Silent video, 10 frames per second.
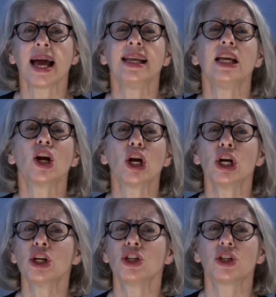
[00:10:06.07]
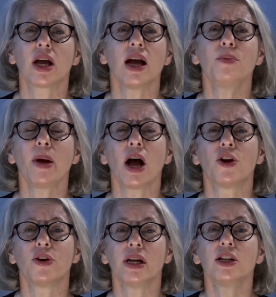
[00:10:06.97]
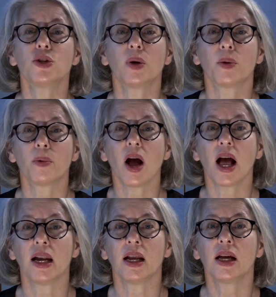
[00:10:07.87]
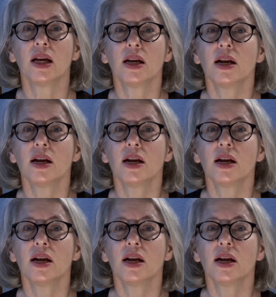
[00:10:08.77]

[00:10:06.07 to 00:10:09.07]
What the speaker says: and he urged Gunpowder into a run.